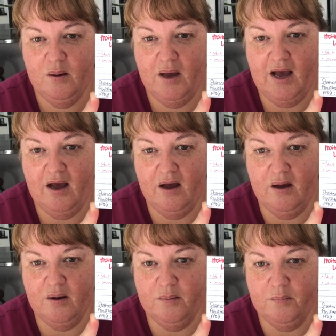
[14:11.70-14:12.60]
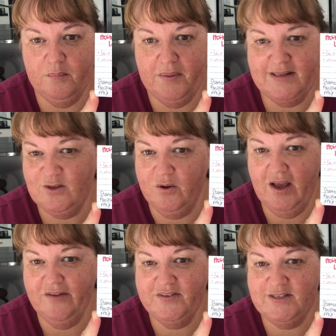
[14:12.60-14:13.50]
but it's
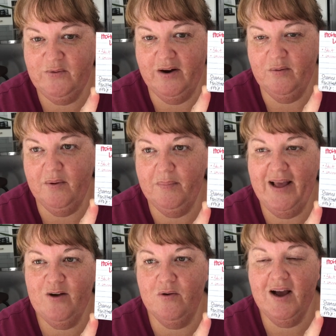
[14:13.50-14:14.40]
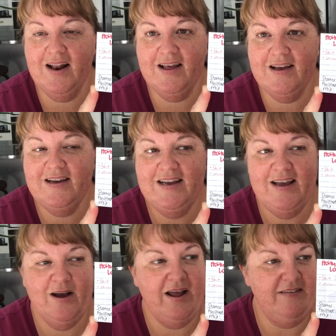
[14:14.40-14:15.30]
okay if it's surrounded by black or colour.
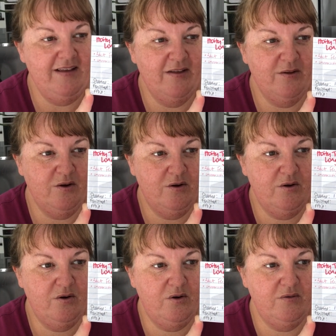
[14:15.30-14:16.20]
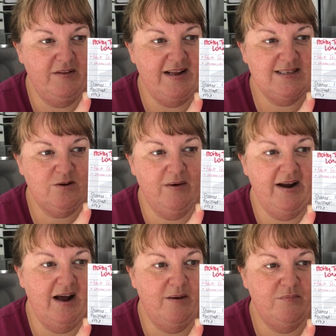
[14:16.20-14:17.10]
And the other next green
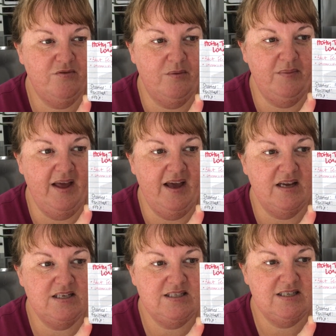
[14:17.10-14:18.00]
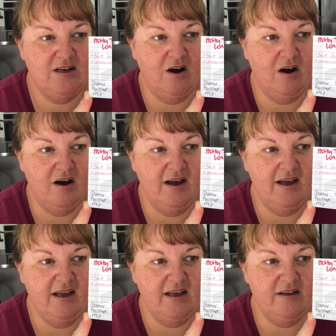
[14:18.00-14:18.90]
up from that
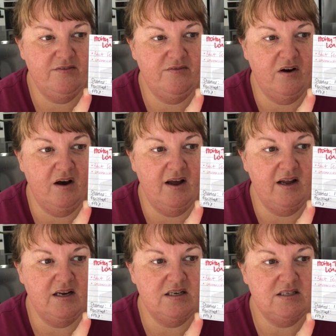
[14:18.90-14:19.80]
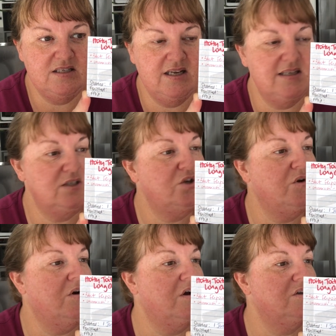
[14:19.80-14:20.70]
I find is too
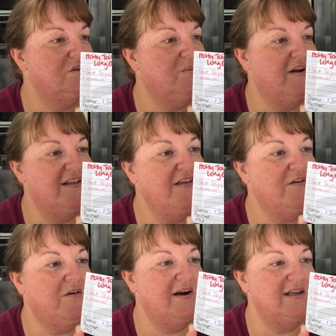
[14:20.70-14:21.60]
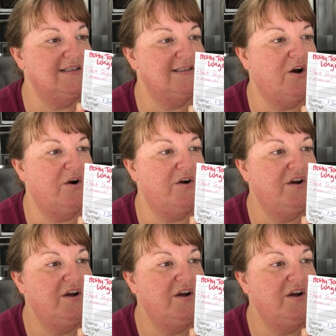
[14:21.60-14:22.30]
close to one of the other greens, so